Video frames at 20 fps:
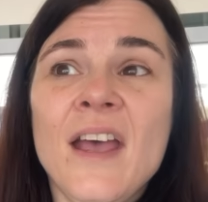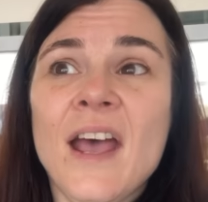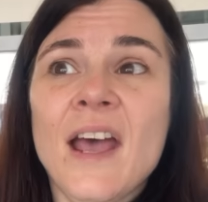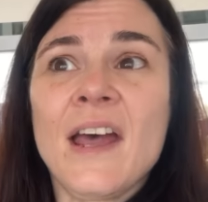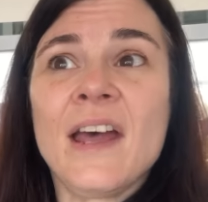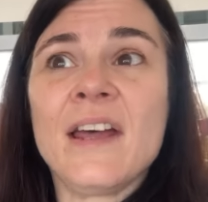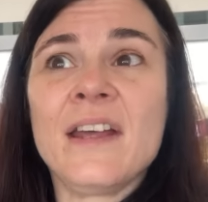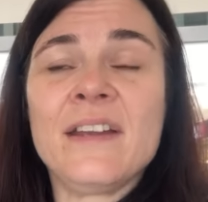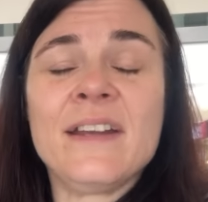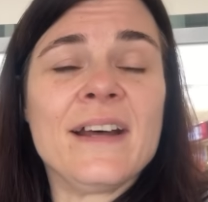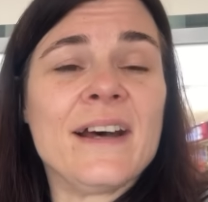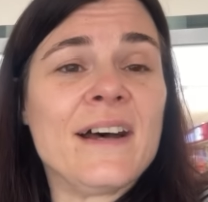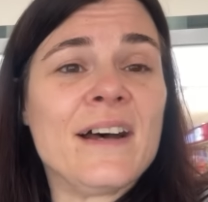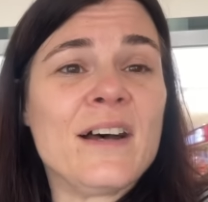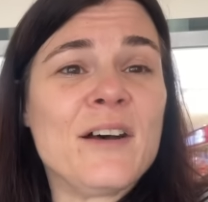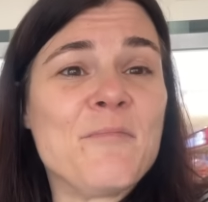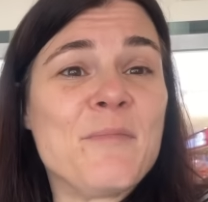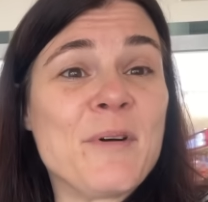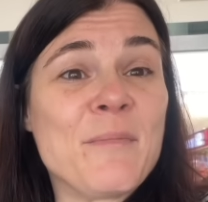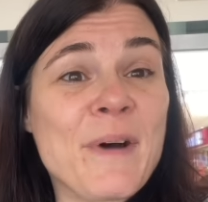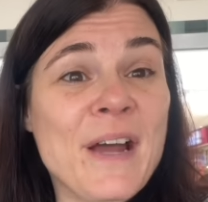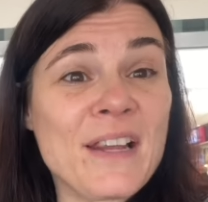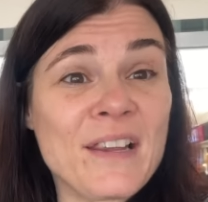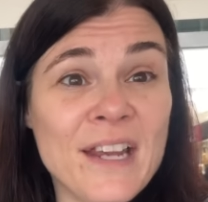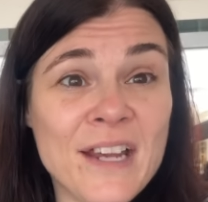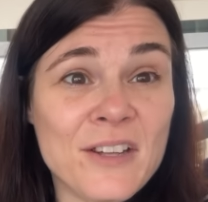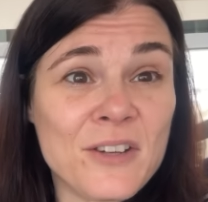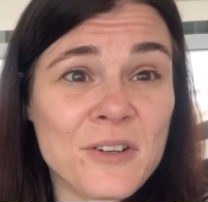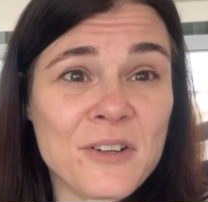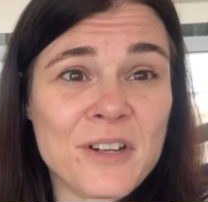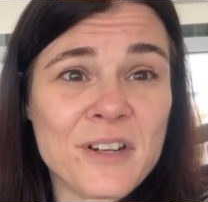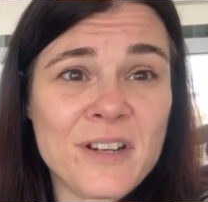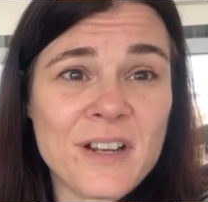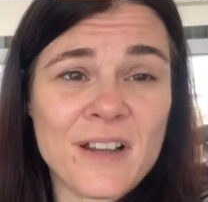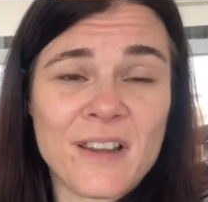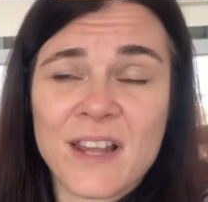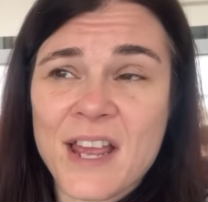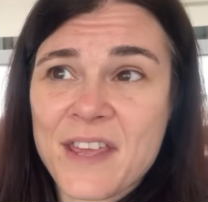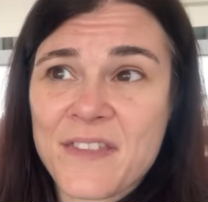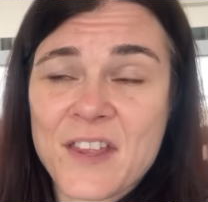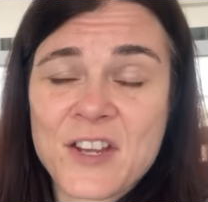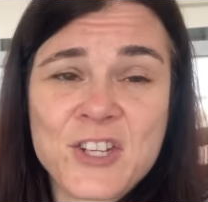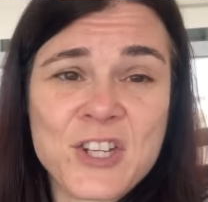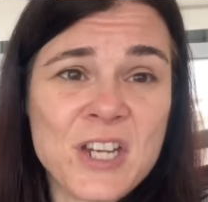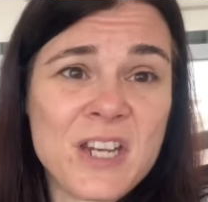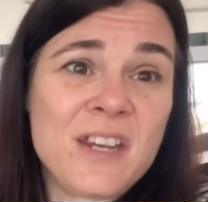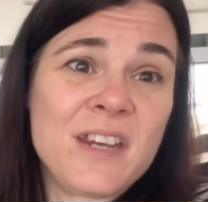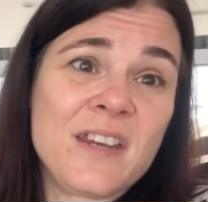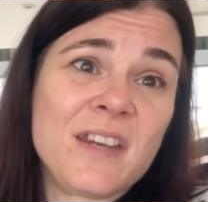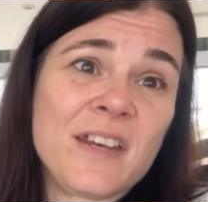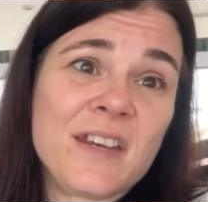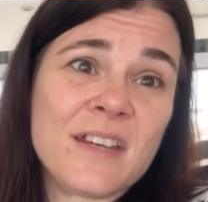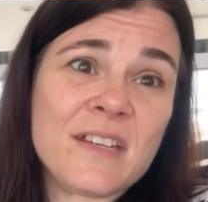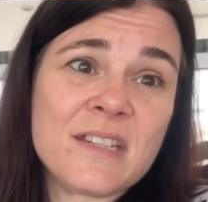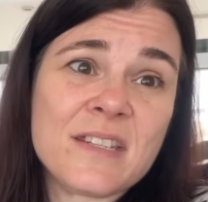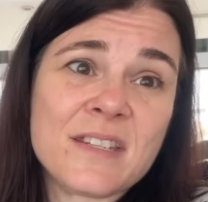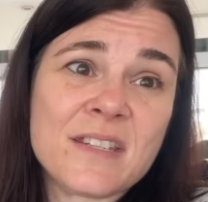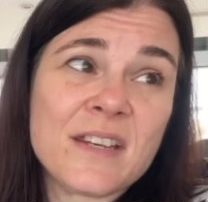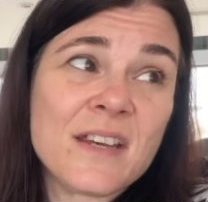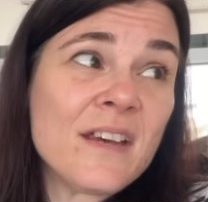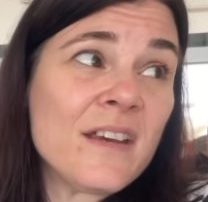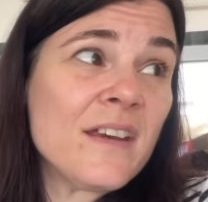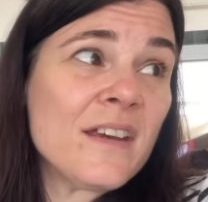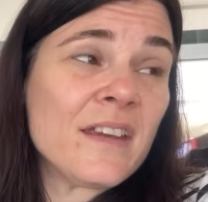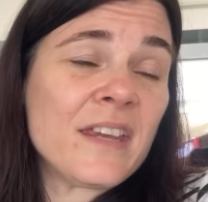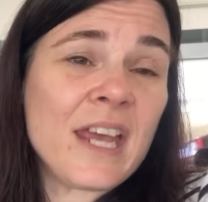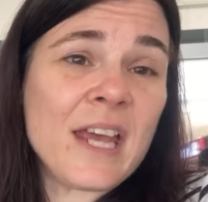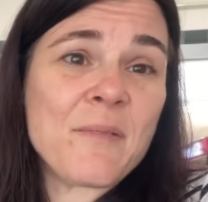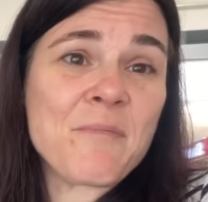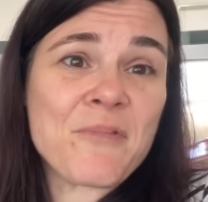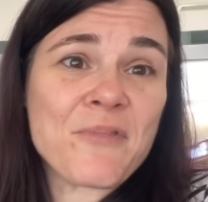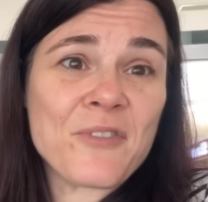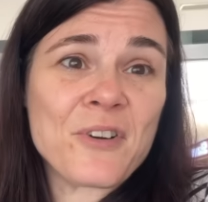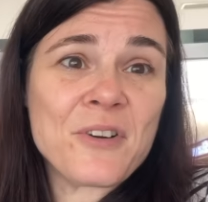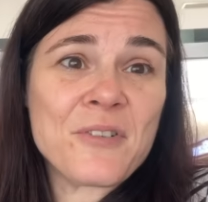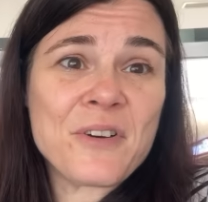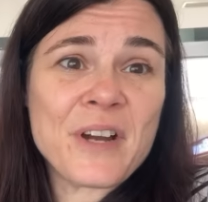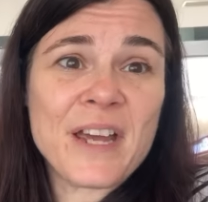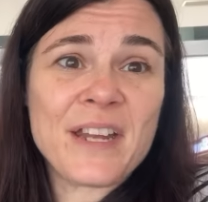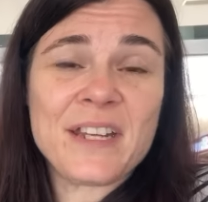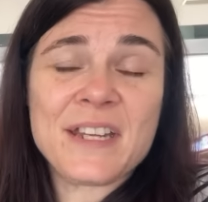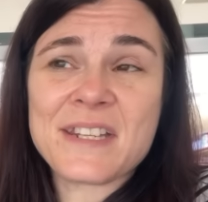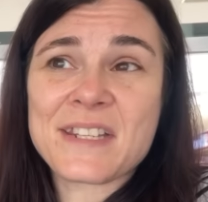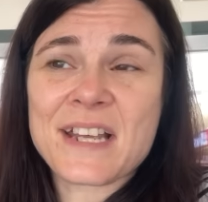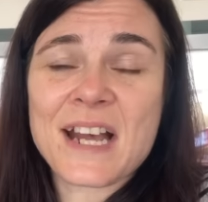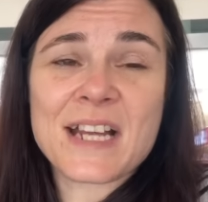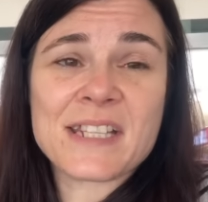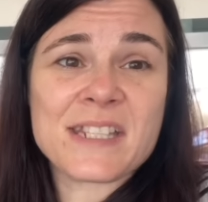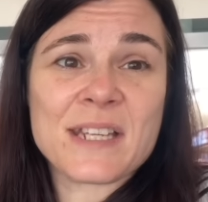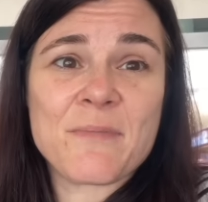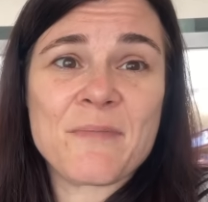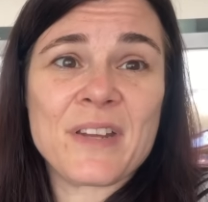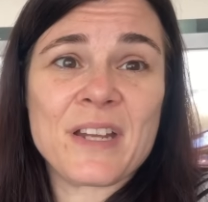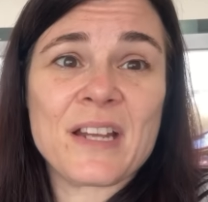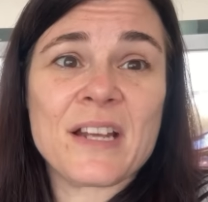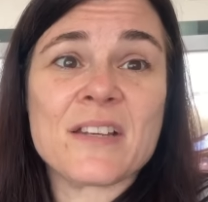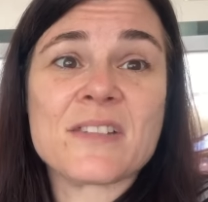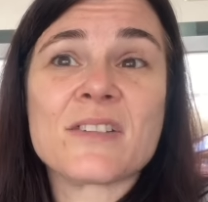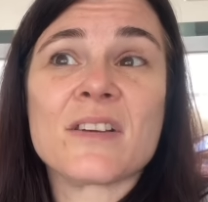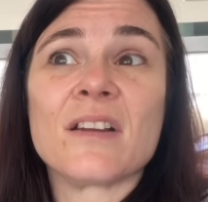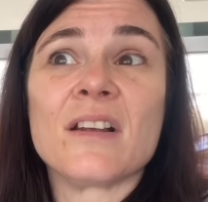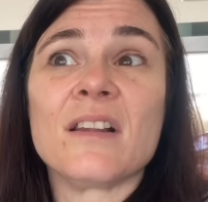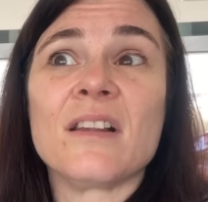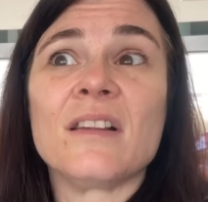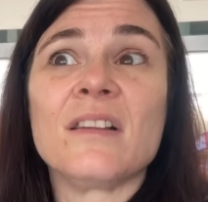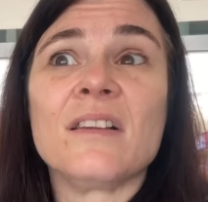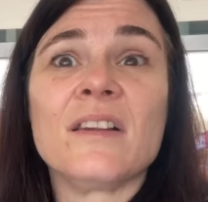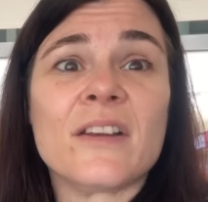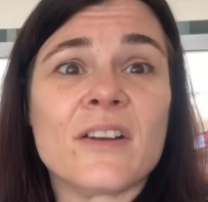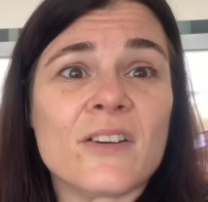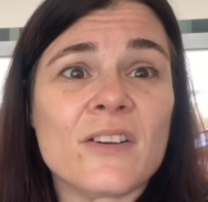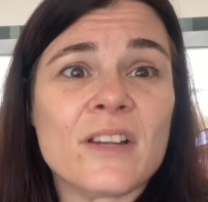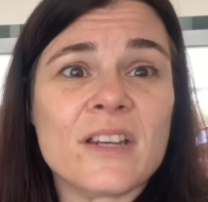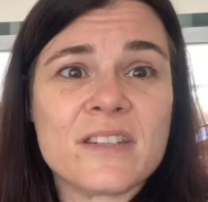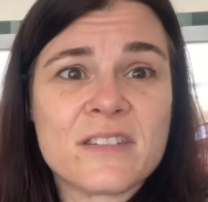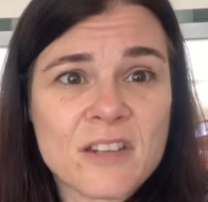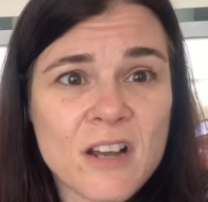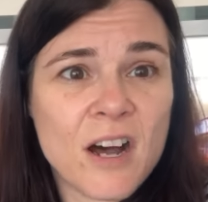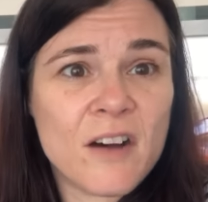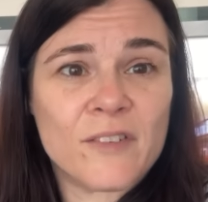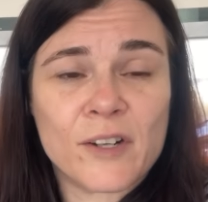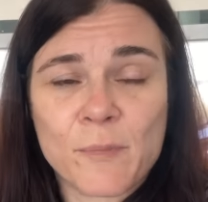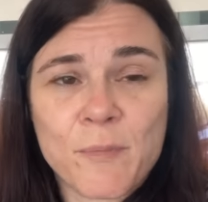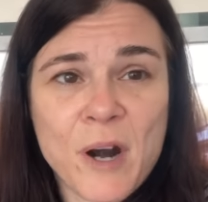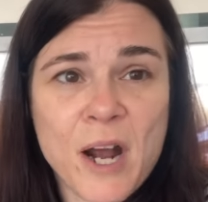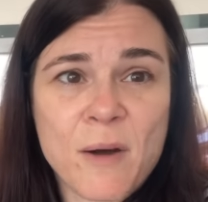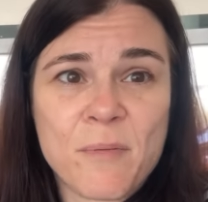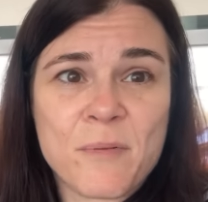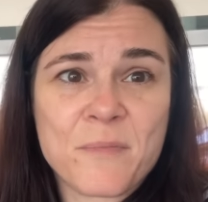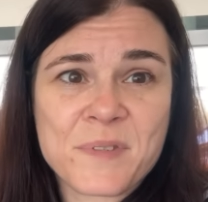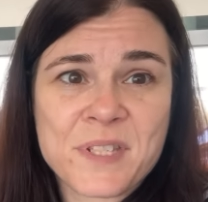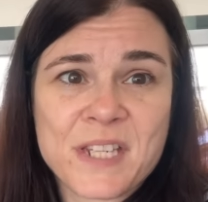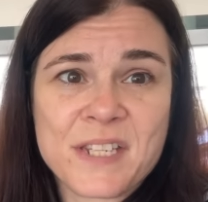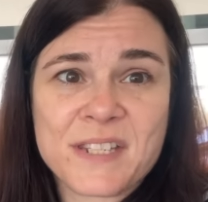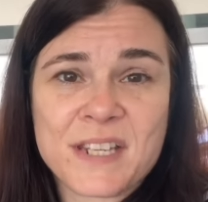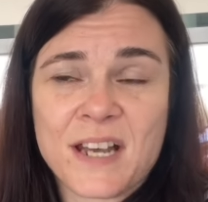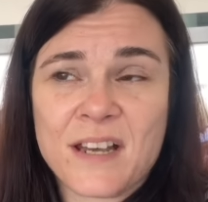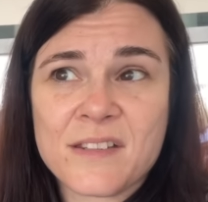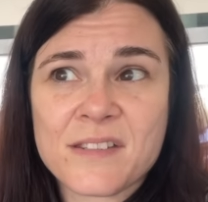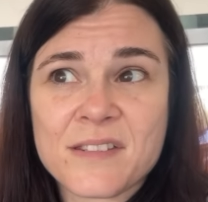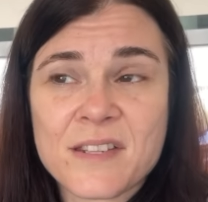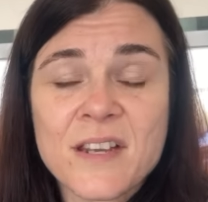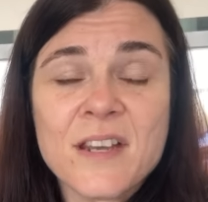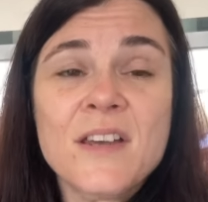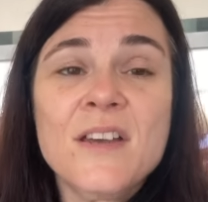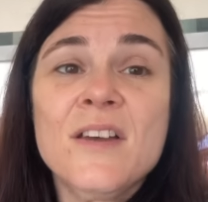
But my landlord, like the G he is, came through and he's got something that's gonna literally solve our problems, he says.